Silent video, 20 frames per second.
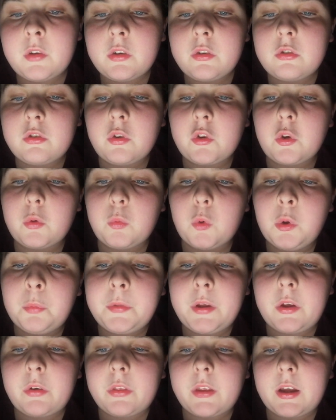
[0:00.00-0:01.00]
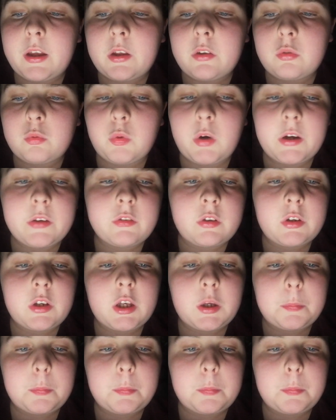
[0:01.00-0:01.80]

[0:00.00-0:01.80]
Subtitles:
So the warm air that is rising